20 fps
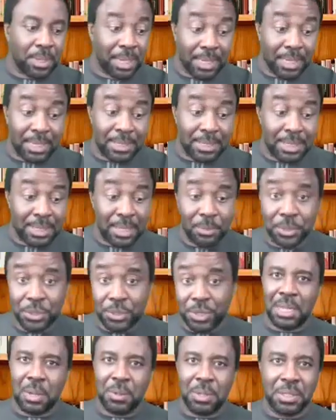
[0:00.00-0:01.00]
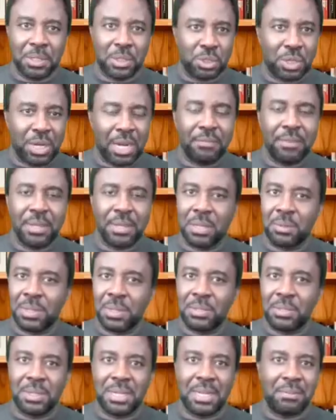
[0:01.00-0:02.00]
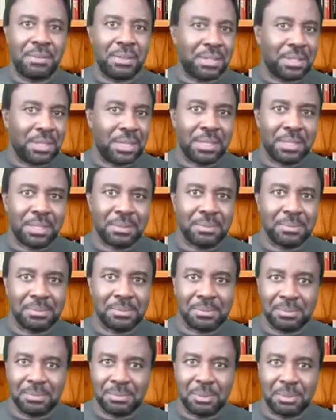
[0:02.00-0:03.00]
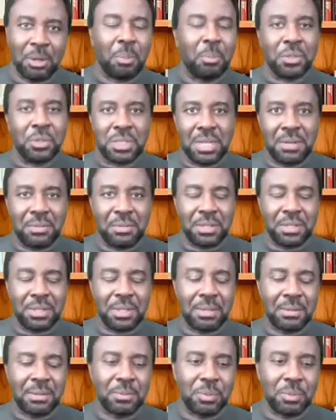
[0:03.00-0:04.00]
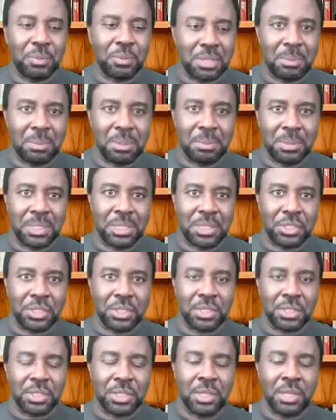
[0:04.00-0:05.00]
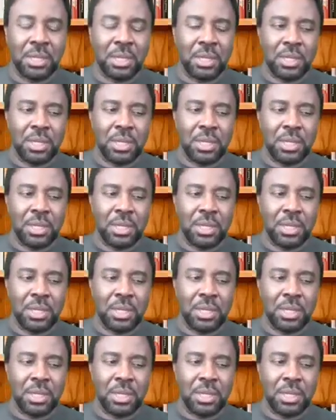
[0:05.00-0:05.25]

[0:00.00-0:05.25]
But like I said, they were driving, they were doing everything, almost everything, with some limitations.